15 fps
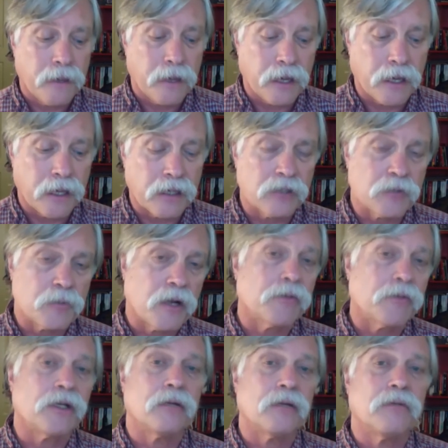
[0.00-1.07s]
And it's
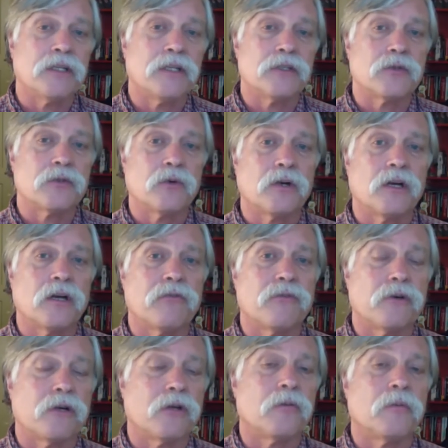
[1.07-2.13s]
probably going to be this way
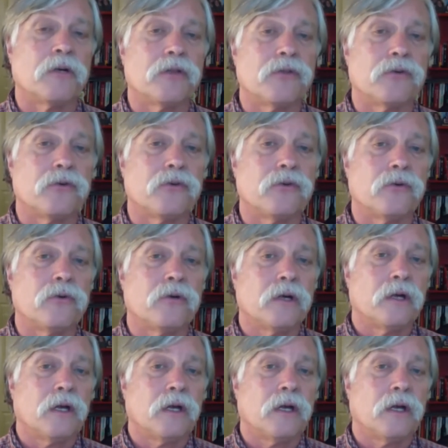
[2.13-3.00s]
for another month or two.